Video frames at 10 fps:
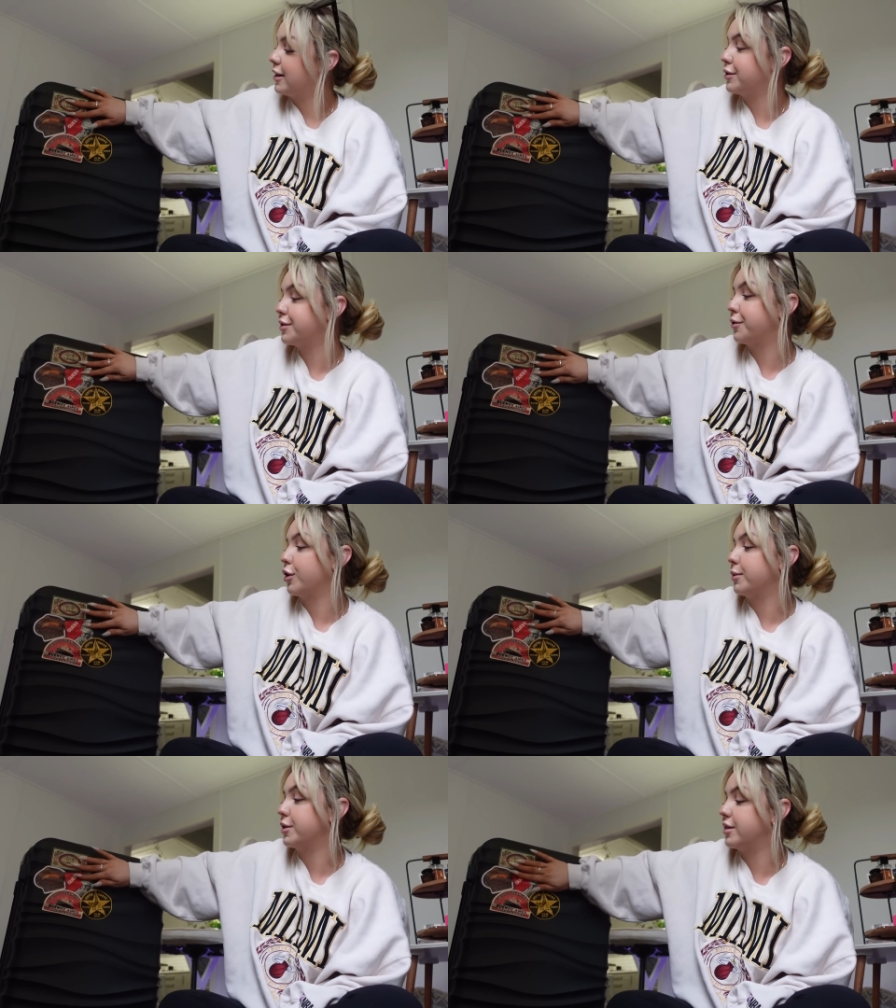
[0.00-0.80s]
They used to
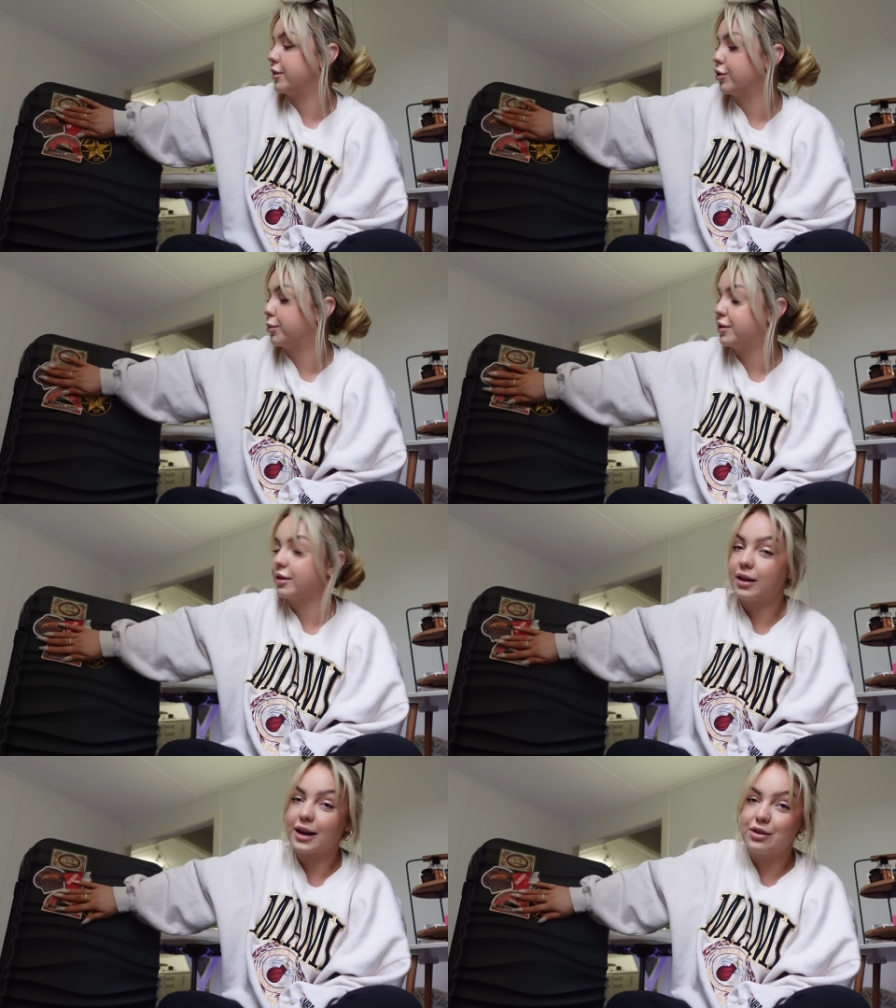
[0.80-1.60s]
follow me on TikTok. We used
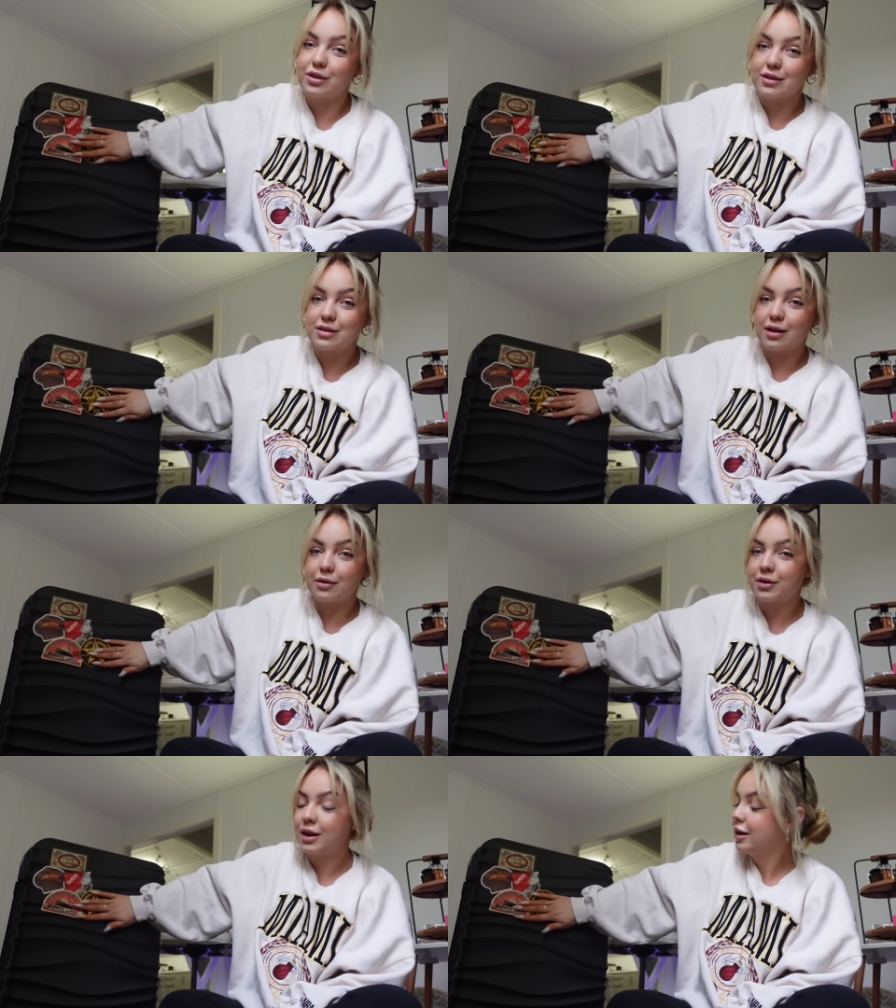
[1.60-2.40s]
to like each other's
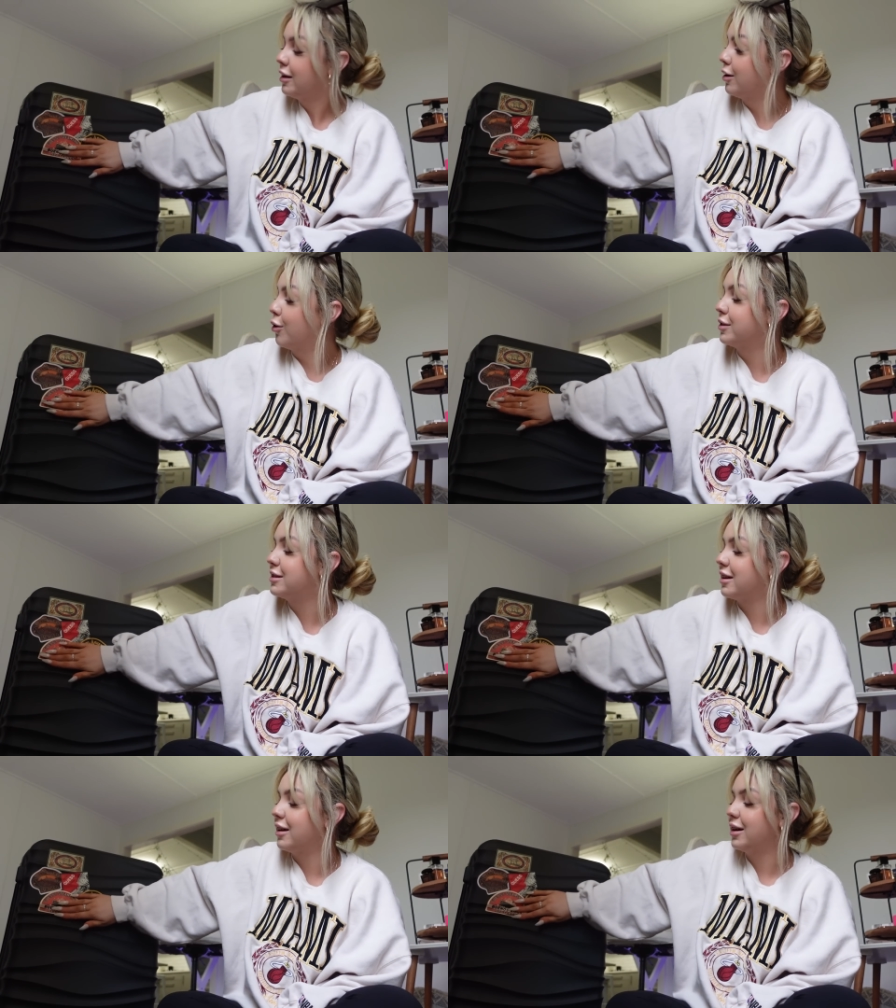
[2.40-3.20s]
stuff all the
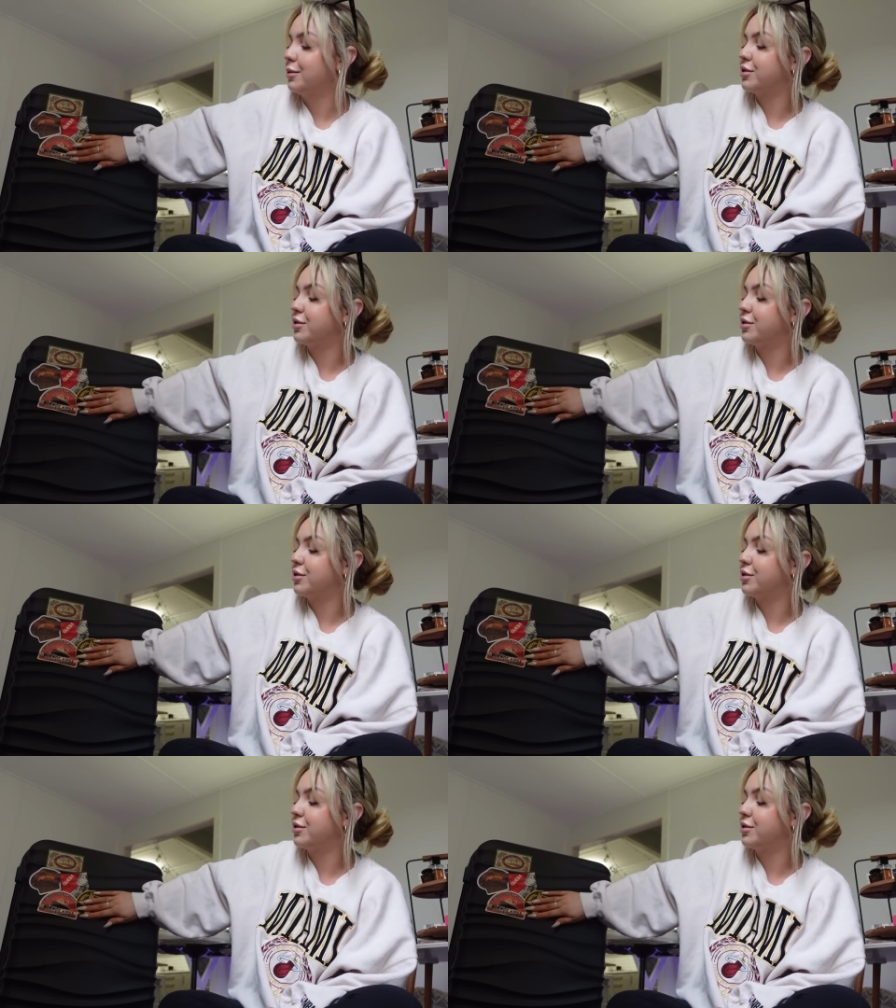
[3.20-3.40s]
time.